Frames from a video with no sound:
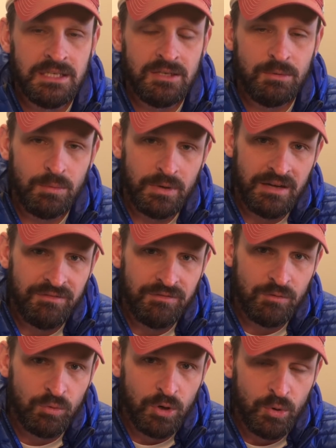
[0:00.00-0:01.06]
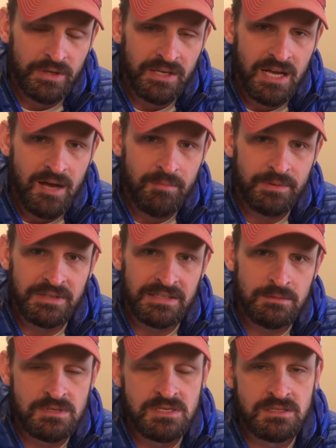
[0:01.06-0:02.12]
When I rolled it up, it
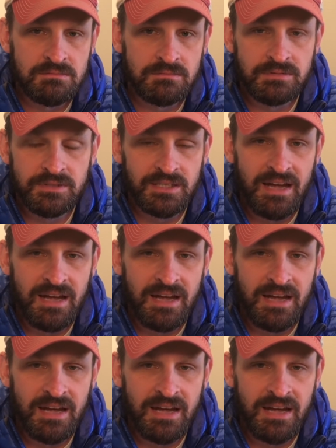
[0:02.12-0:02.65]
was, you know,